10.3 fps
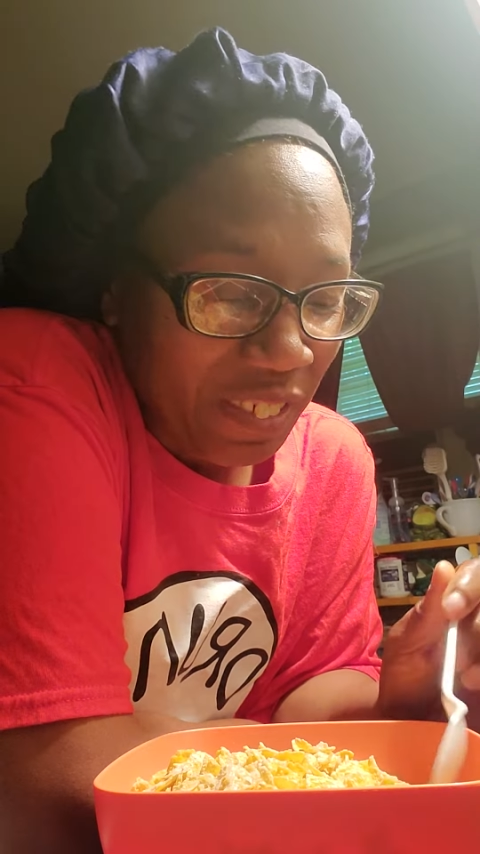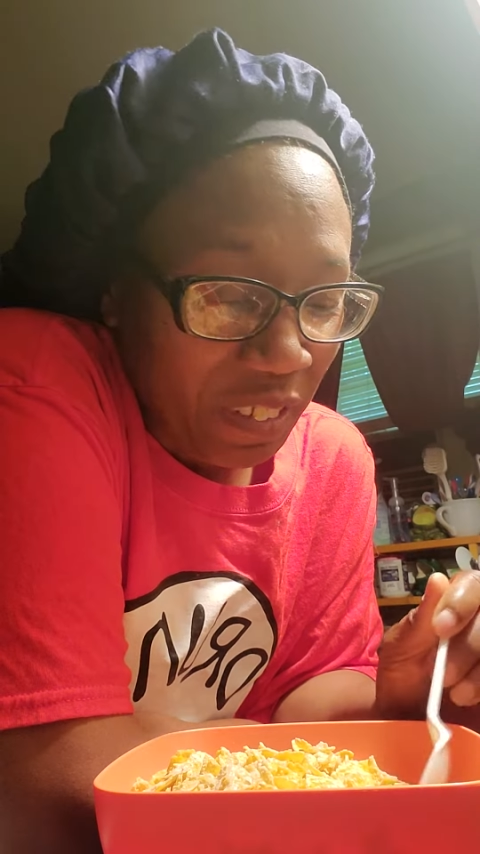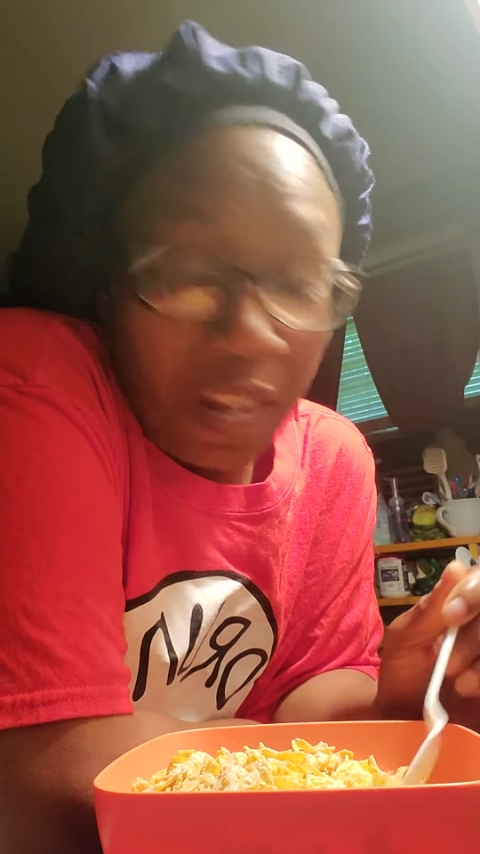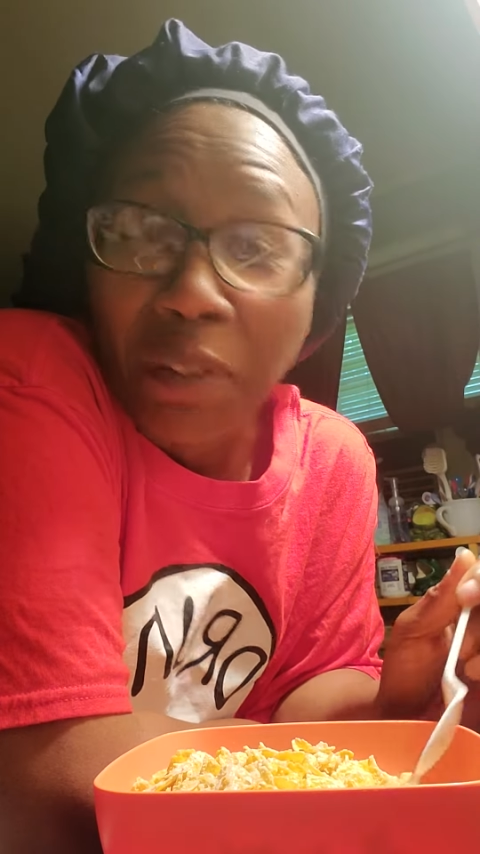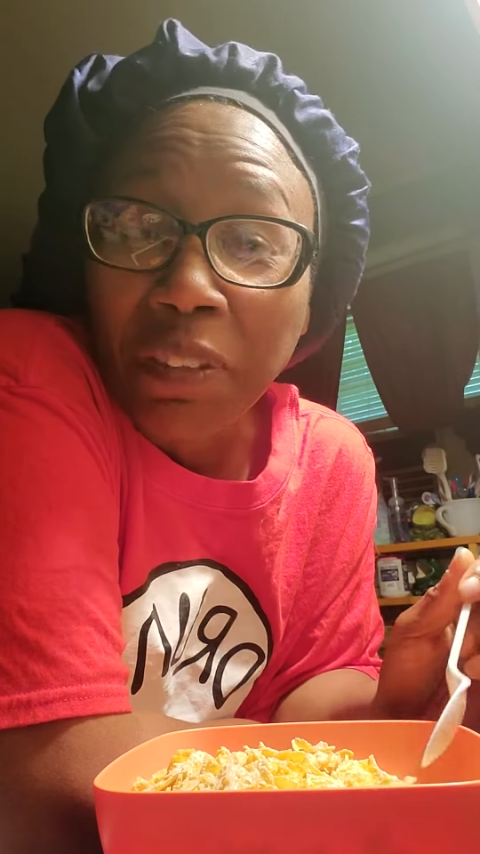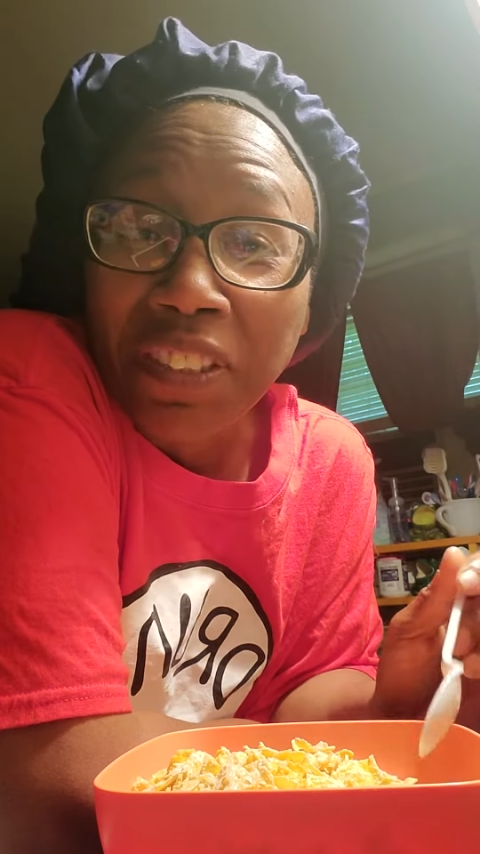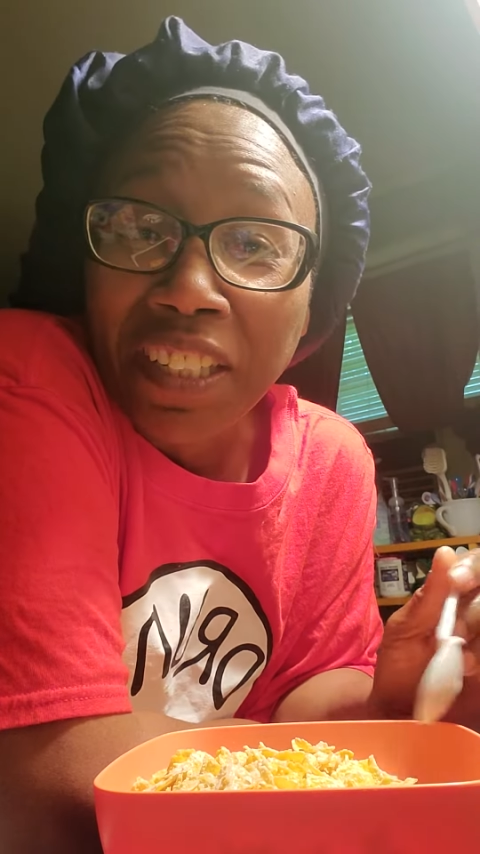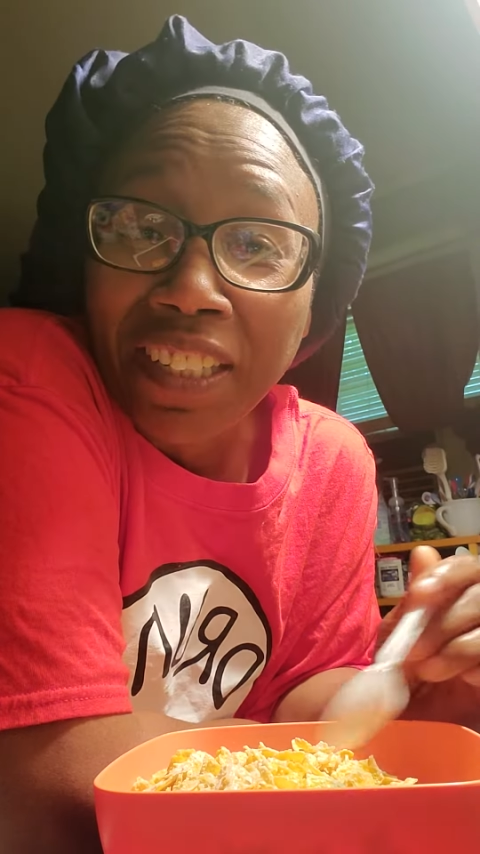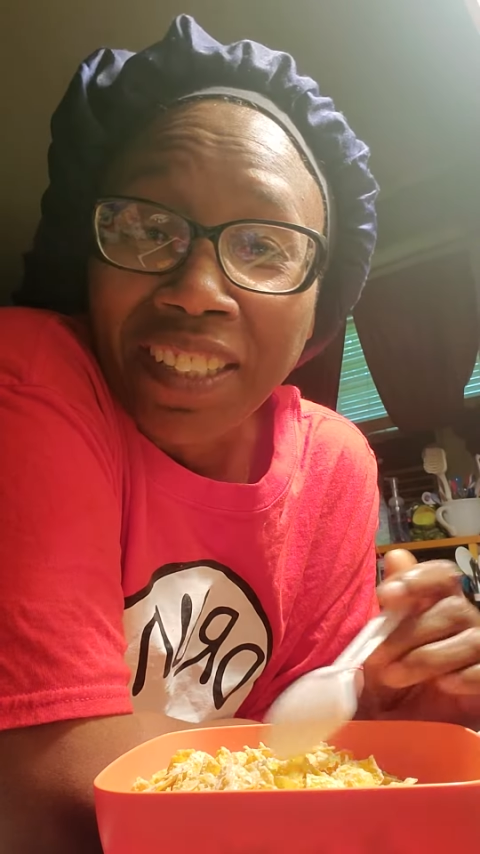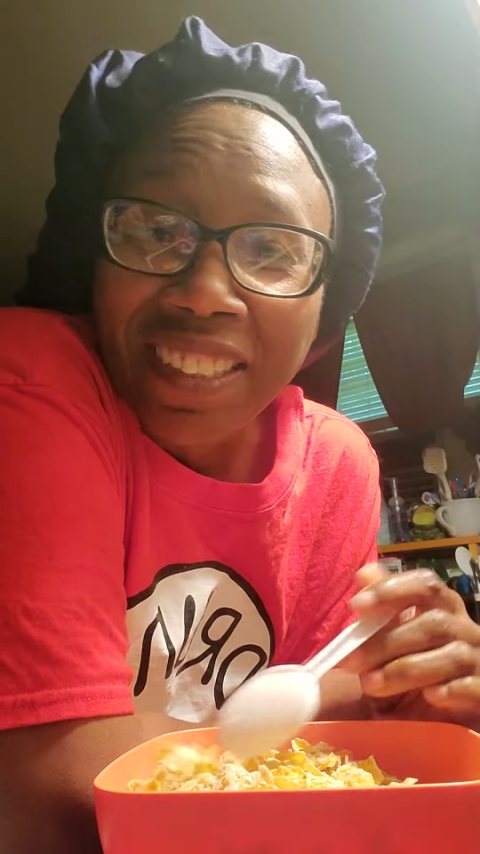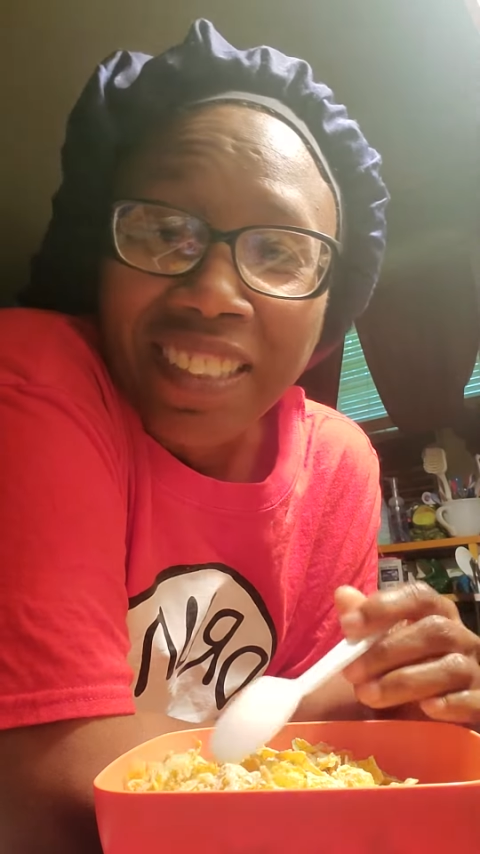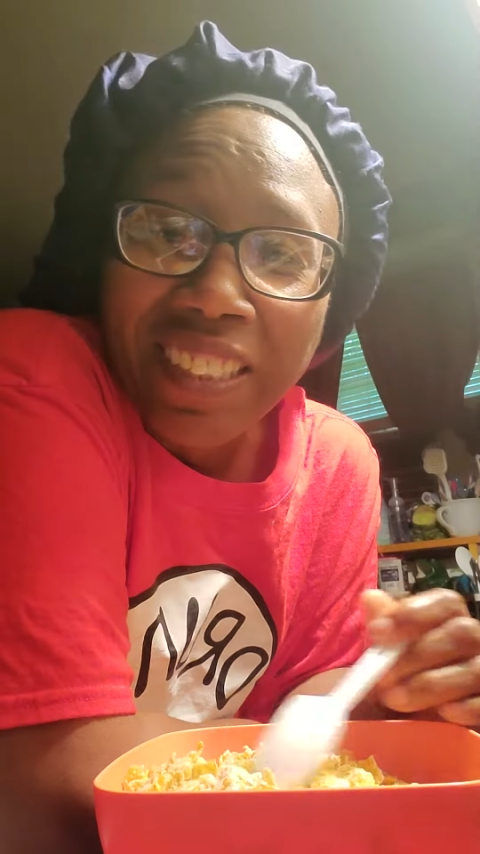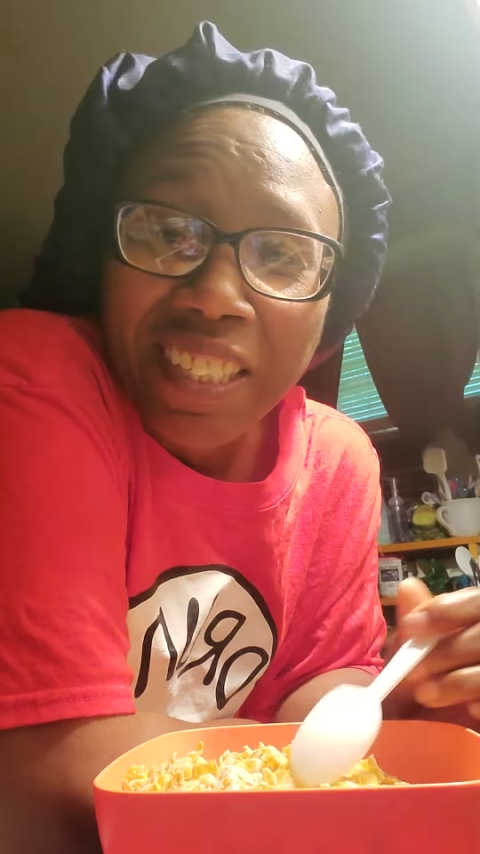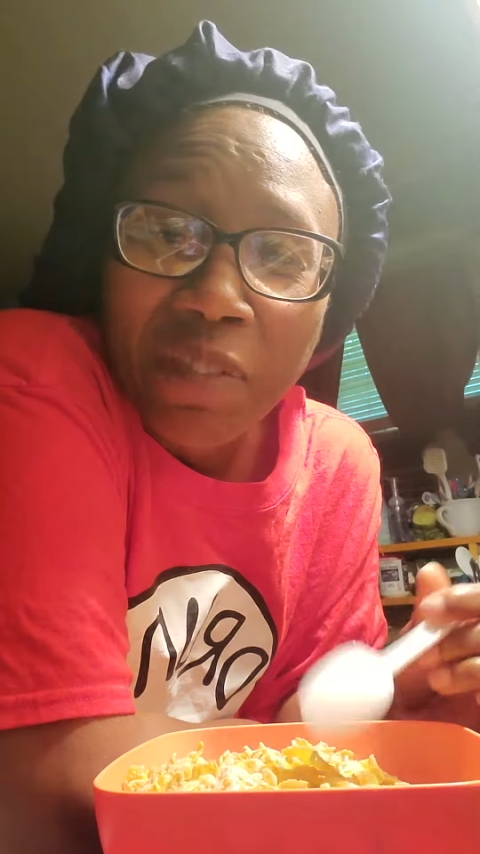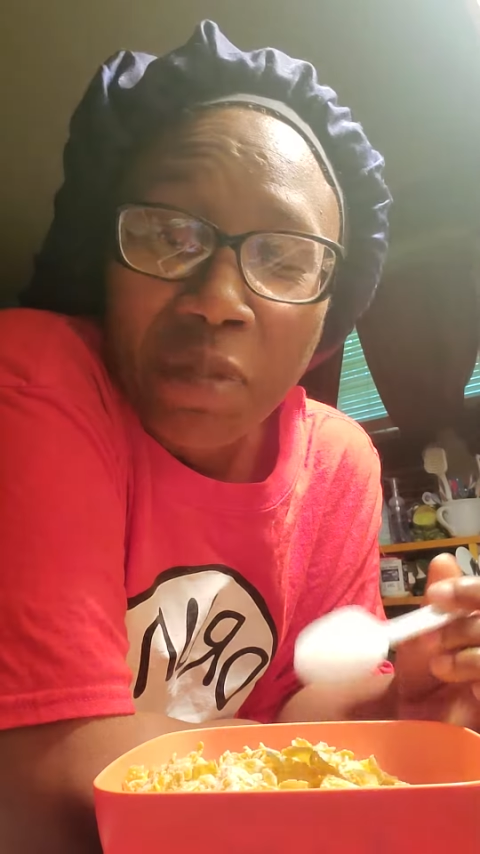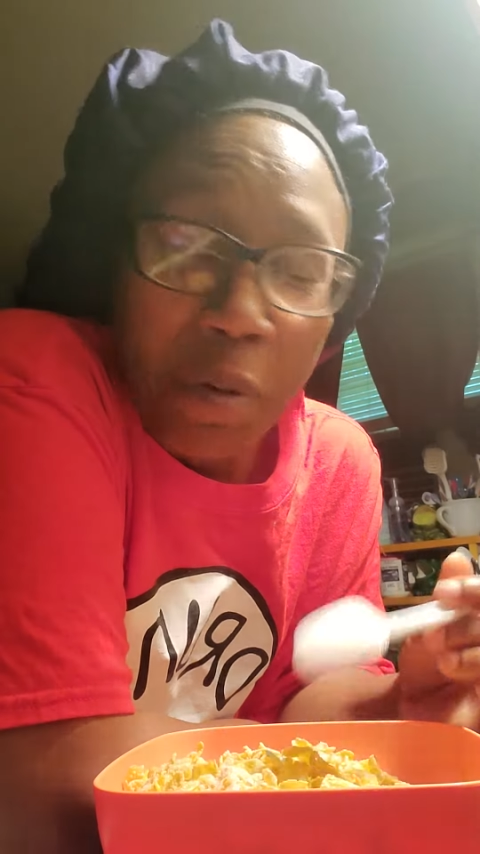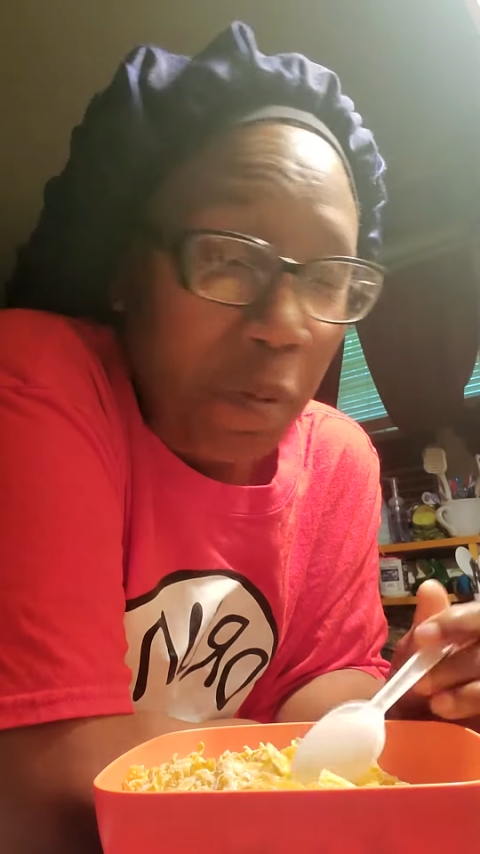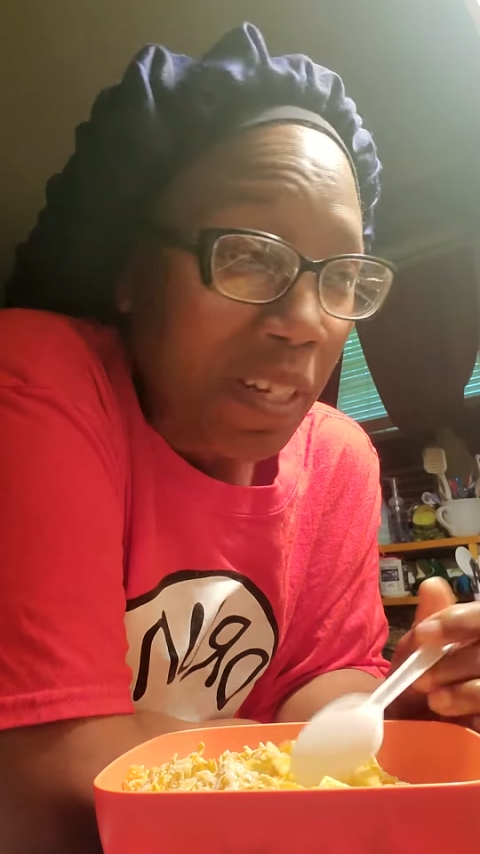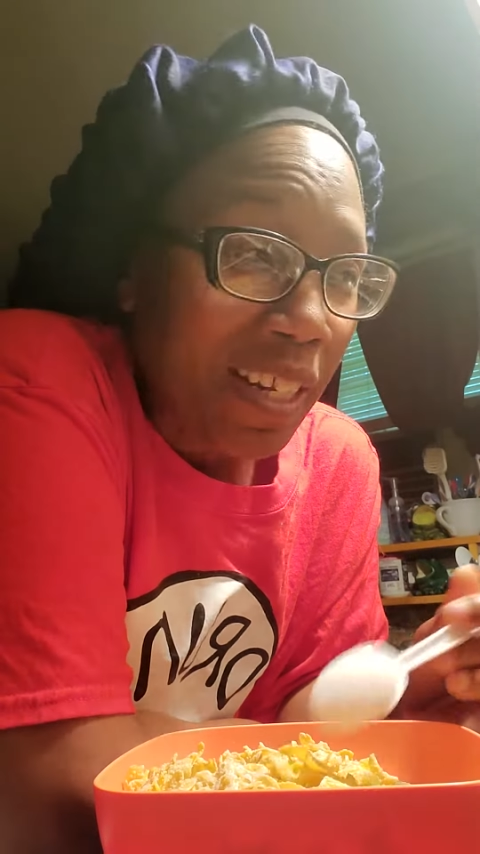when I was younger and when we